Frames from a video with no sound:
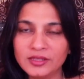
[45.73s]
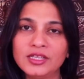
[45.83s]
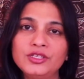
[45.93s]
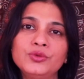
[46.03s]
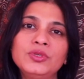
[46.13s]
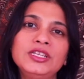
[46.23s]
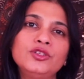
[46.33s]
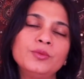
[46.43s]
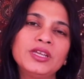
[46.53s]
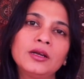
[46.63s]
that you
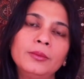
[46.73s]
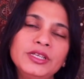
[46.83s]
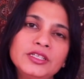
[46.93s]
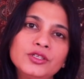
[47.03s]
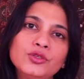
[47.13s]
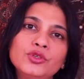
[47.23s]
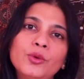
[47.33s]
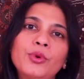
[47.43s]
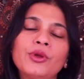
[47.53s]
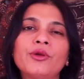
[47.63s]
need to be committed to
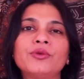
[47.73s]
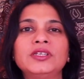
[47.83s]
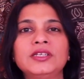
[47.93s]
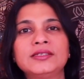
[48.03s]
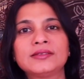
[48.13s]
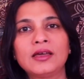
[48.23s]
your priorities